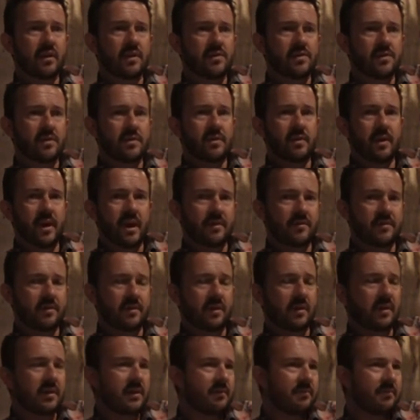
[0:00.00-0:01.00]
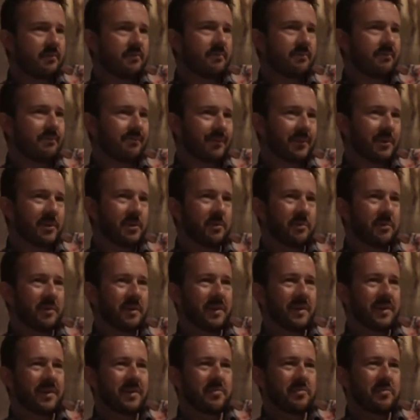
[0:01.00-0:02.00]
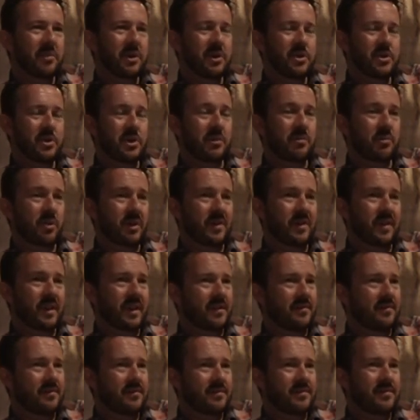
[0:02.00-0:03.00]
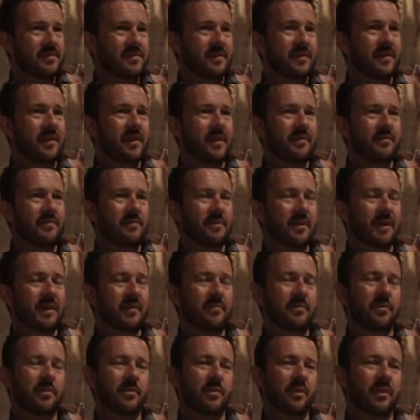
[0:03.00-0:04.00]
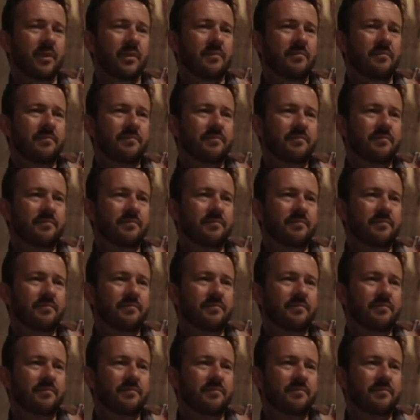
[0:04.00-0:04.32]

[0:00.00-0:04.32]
So you have to kind of make sure you bring that to life and make it feel real.